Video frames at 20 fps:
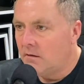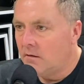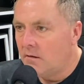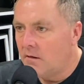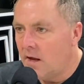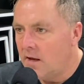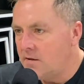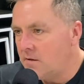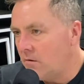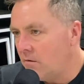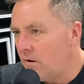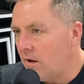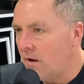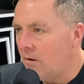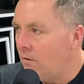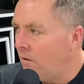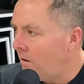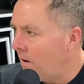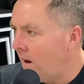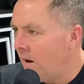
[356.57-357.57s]
That's okay.
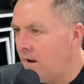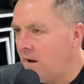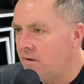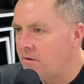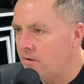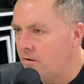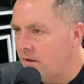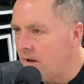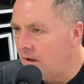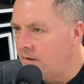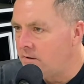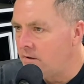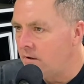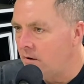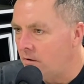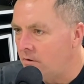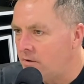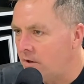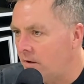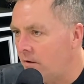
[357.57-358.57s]
Well, I hate your guts,
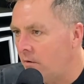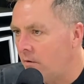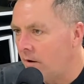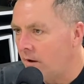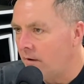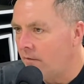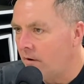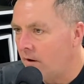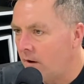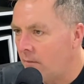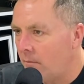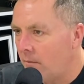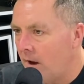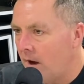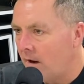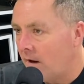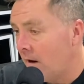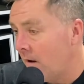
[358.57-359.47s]
coach. I don't want to ever come back.